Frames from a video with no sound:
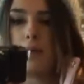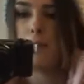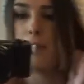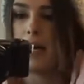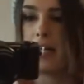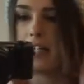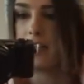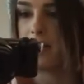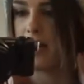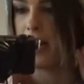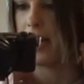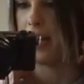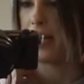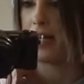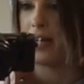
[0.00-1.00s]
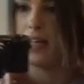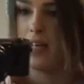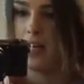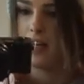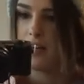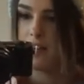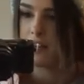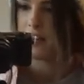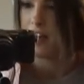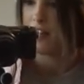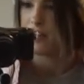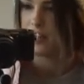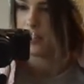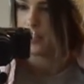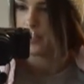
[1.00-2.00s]
my grey
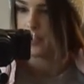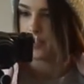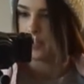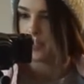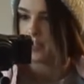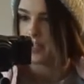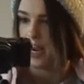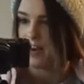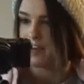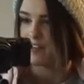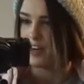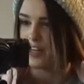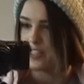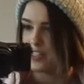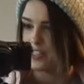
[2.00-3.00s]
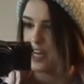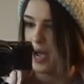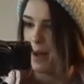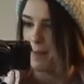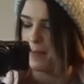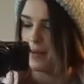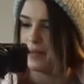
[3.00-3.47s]
Forever New tie front top.